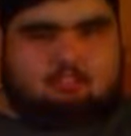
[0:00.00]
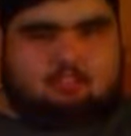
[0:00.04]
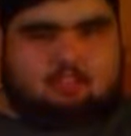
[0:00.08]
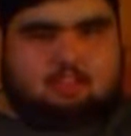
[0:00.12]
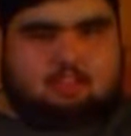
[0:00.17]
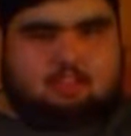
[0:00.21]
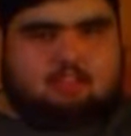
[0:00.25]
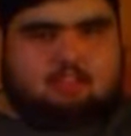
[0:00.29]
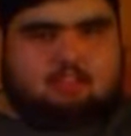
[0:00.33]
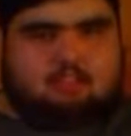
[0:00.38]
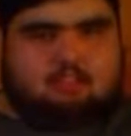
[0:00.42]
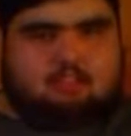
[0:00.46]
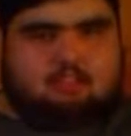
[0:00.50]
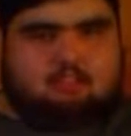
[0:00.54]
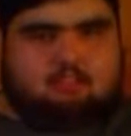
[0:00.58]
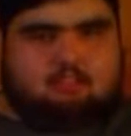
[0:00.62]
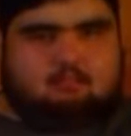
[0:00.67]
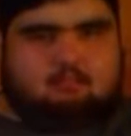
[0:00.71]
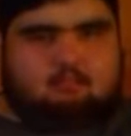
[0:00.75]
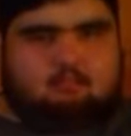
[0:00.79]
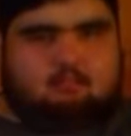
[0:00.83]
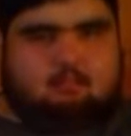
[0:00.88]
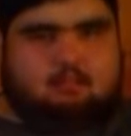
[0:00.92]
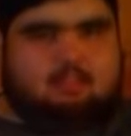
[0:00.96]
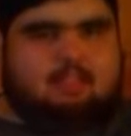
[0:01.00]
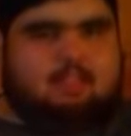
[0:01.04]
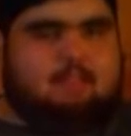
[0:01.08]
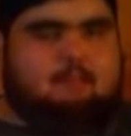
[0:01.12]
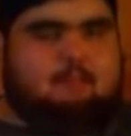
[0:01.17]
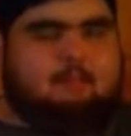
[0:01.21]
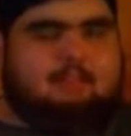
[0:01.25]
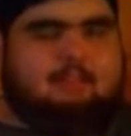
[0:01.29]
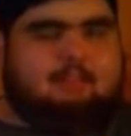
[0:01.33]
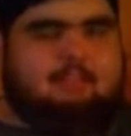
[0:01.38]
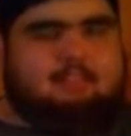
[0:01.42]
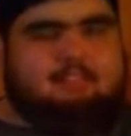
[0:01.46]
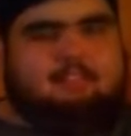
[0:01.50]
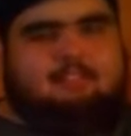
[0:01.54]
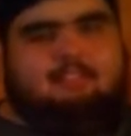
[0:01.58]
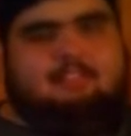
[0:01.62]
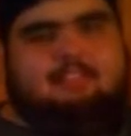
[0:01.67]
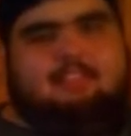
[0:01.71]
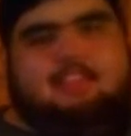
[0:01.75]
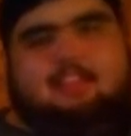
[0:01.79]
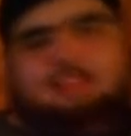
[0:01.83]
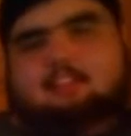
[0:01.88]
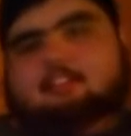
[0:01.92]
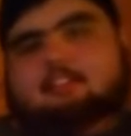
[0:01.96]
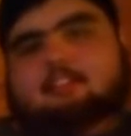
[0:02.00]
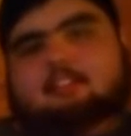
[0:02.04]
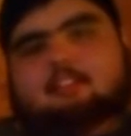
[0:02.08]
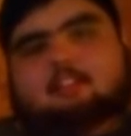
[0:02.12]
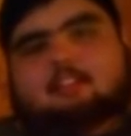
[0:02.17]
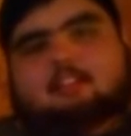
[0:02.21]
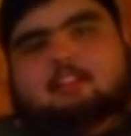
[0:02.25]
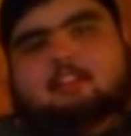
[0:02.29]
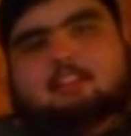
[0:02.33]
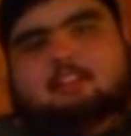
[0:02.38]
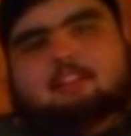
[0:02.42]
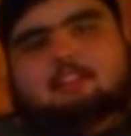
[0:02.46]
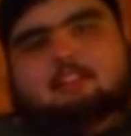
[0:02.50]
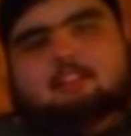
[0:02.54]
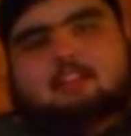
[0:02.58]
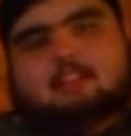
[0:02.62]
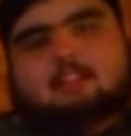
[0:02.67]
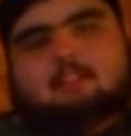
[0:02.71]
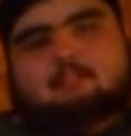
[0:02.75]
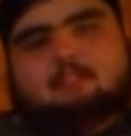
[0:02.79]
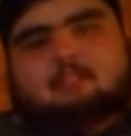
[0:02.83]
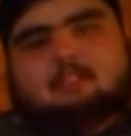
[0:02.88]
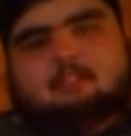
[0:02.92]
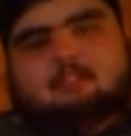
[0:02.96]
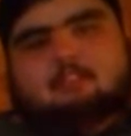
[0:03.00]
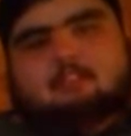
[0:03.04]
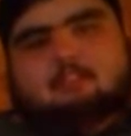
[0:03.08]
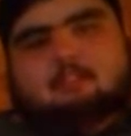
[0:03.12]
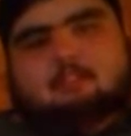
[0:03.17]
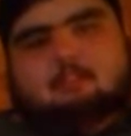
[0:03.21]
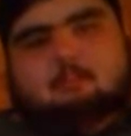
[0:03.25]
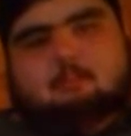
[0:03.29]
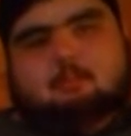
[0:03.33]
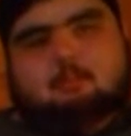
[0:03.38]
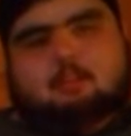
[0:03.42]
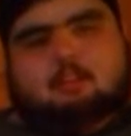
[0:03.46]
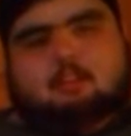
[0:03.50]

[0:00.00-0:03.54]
And what that means is that he doesn't get the championship.